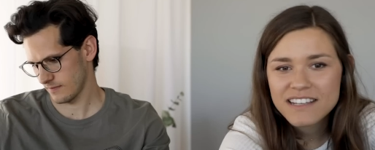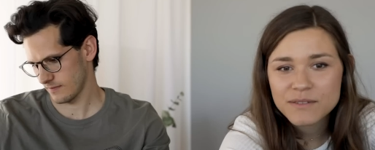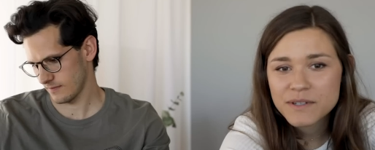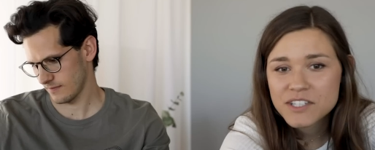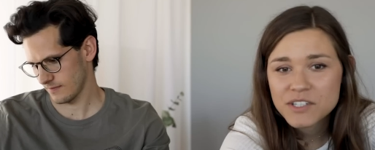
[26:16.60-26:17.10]

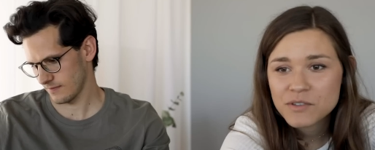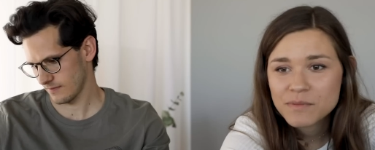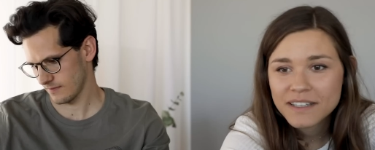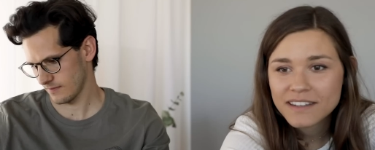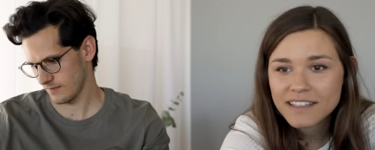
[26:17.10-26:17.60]
Speaker 1: last question Who
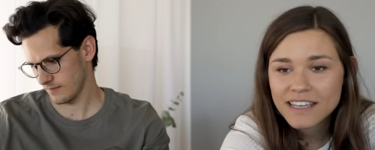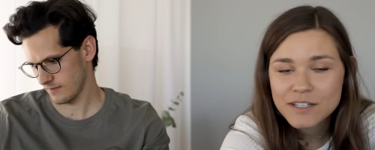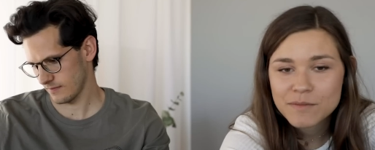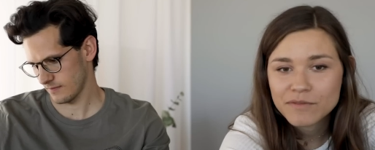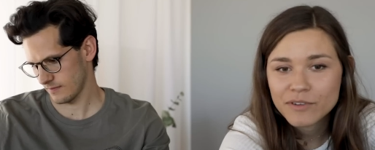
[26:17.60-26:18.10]
made the
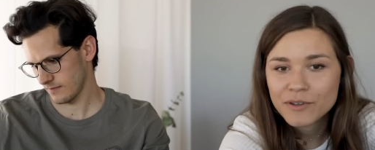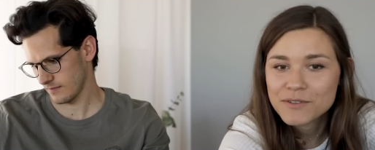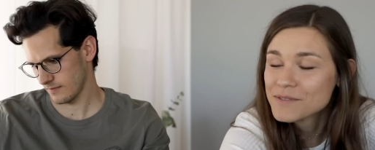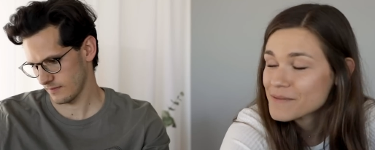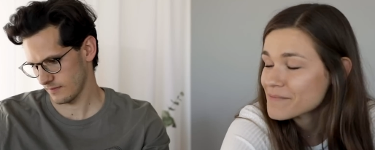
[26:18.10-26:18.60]
engagement
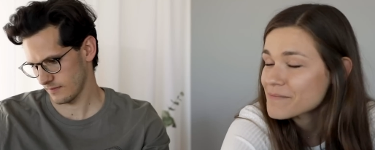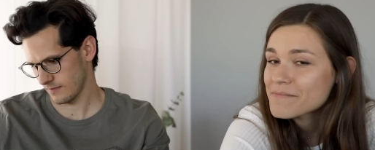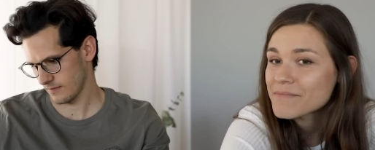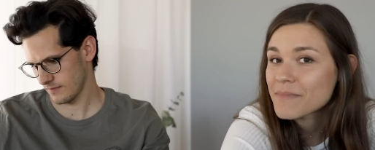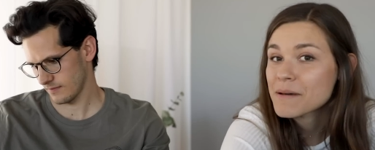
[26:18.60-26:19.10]
photos?
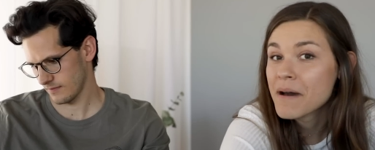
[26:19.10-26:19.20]
My